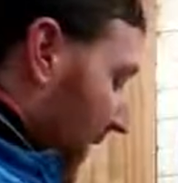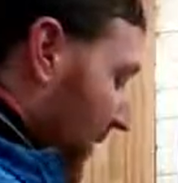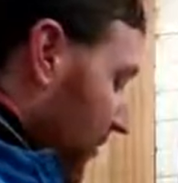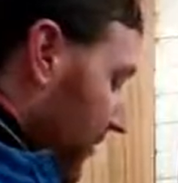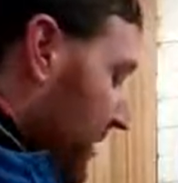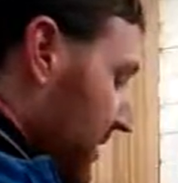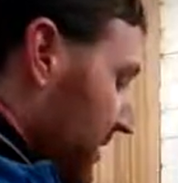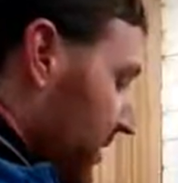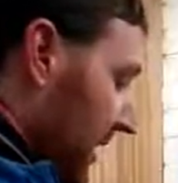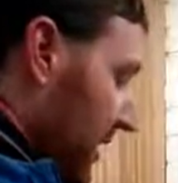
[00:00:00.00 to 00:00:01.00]
that so that you
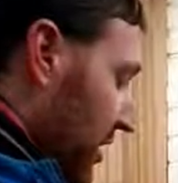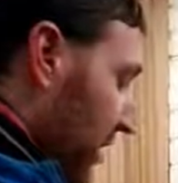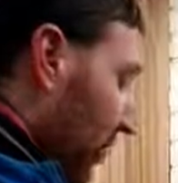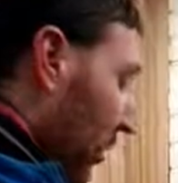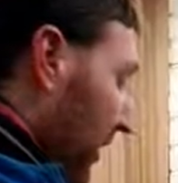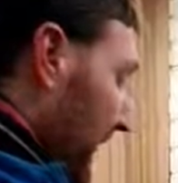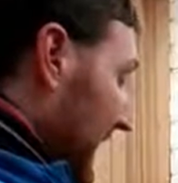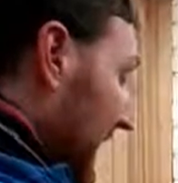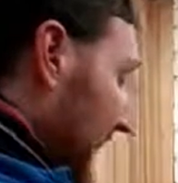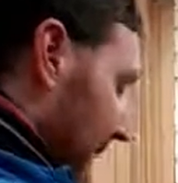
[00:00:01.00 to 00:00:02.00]
can work
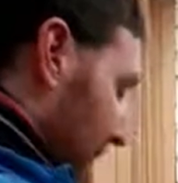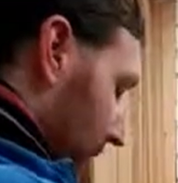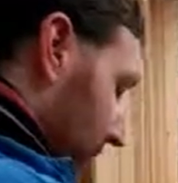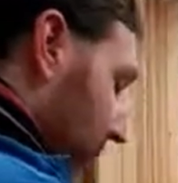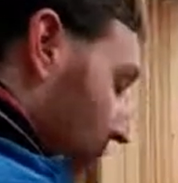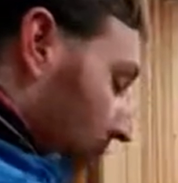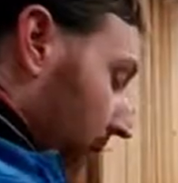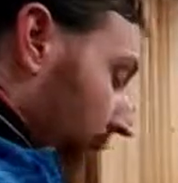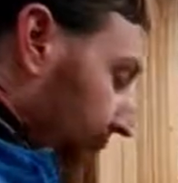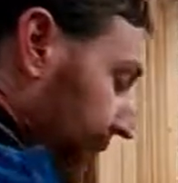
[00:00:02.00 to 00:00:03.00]
neatly around a
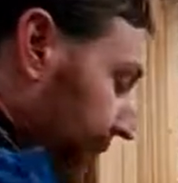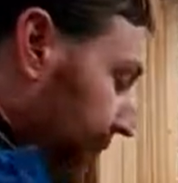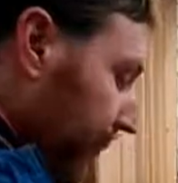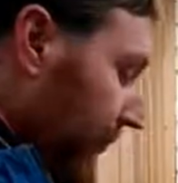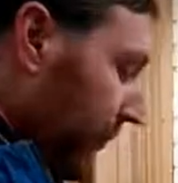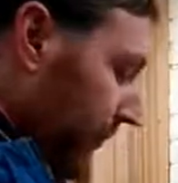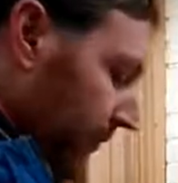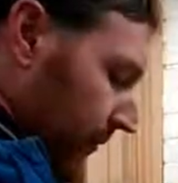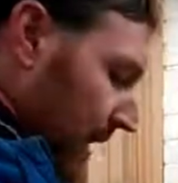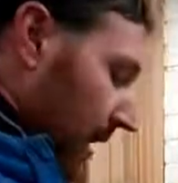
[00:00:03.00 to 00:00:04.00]
corner?
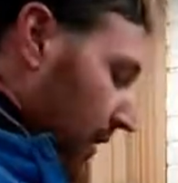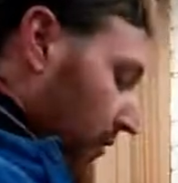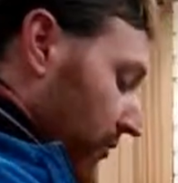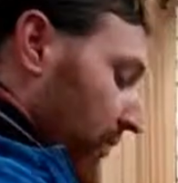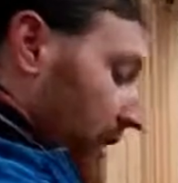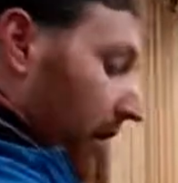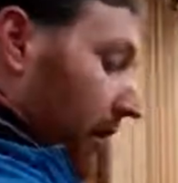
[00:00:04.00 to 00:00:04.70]
Let's